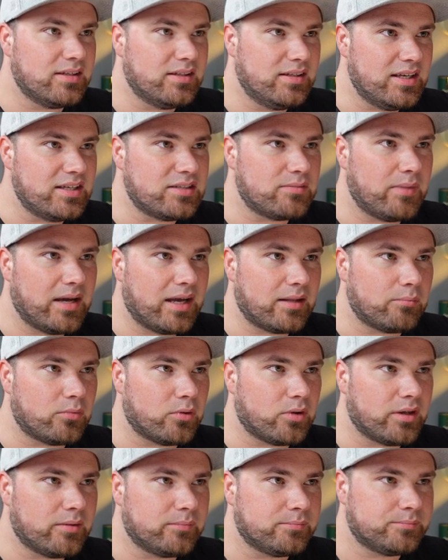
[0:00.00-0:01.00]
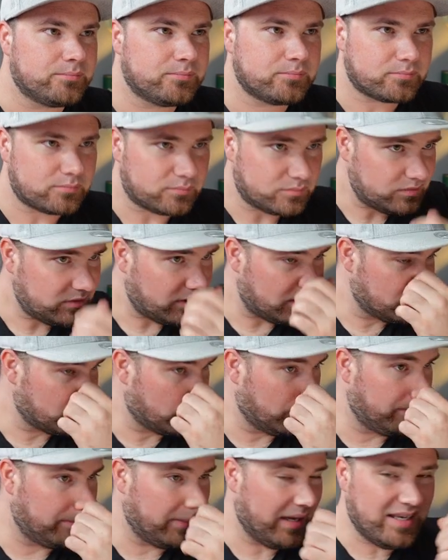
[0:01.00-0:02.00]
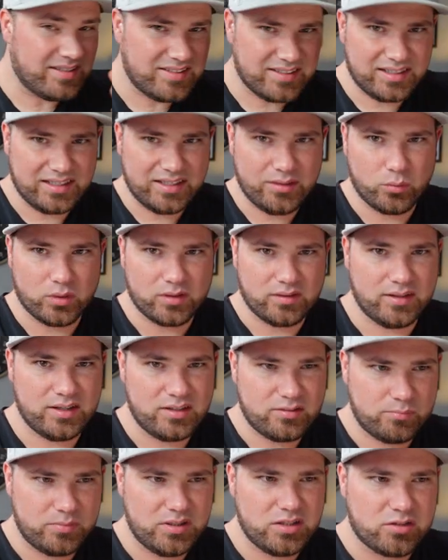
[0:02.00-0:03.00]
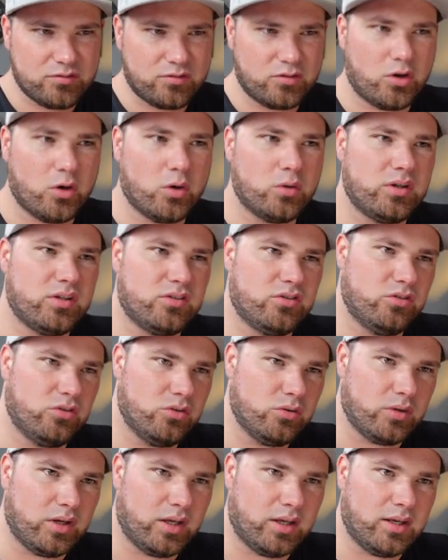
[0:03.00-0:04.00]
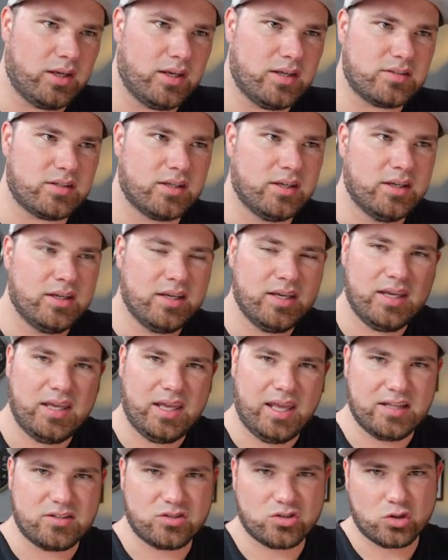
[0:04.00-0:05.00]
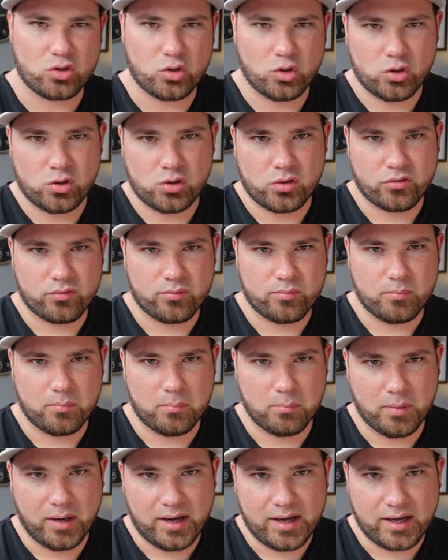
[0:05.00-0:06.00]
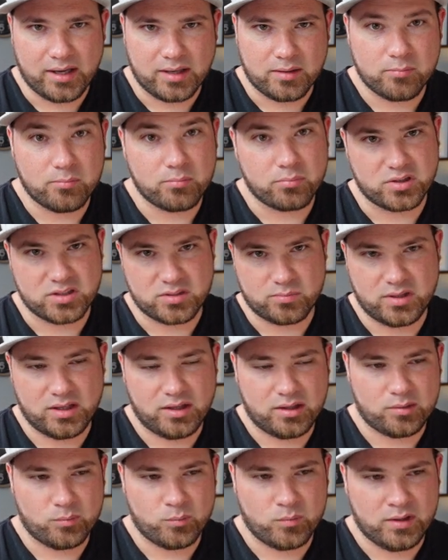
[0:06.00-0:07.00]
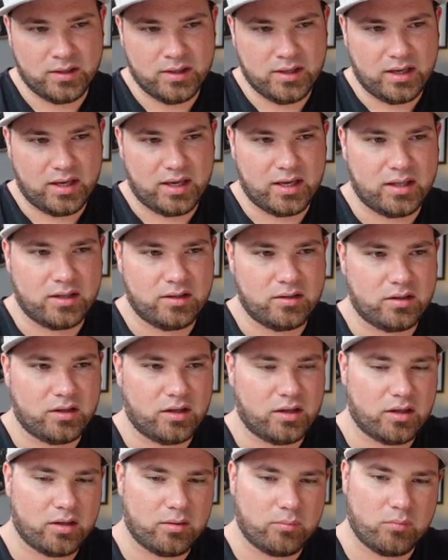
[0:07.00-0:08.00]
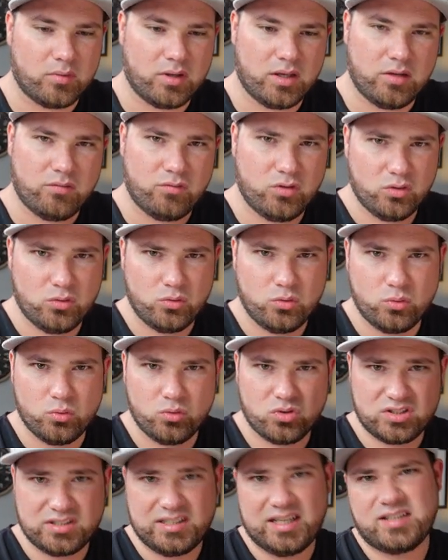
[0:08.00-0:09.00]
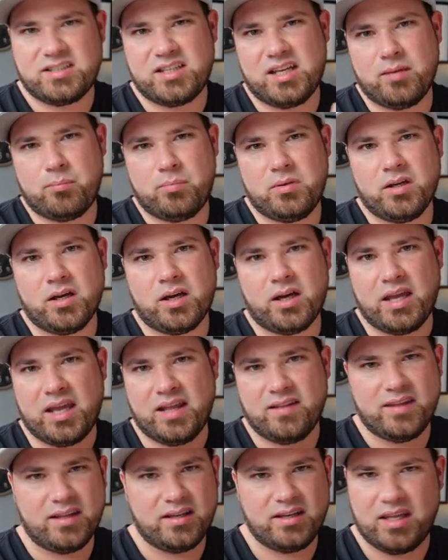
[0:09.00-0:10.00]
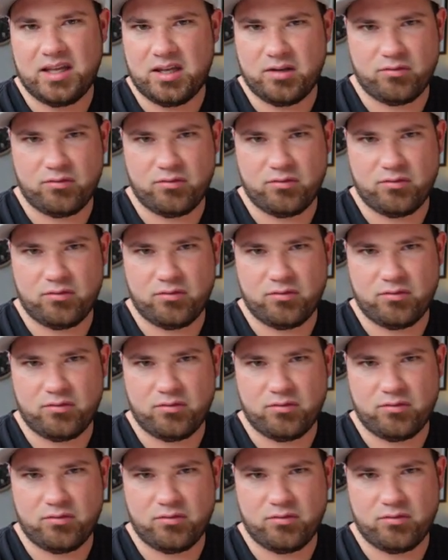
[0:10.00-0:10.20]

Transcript: this bad boy. So basically what this piece of code is doing is it's called by Prismic. And if you do /API and then a